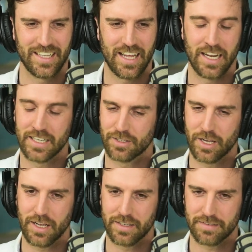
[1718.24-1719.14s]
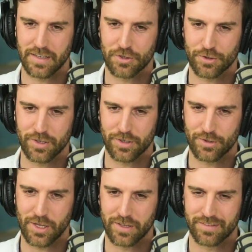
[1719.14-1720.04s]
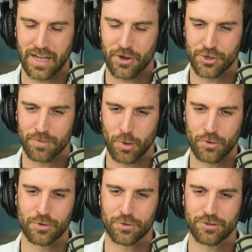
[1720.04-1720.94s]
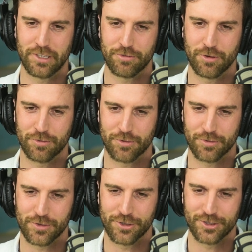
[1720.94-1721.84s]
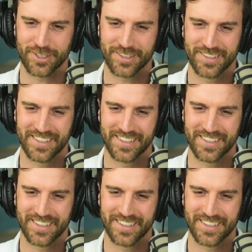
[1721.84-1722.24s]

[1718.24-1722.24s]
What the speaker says: And is that who you model yourself on for the future?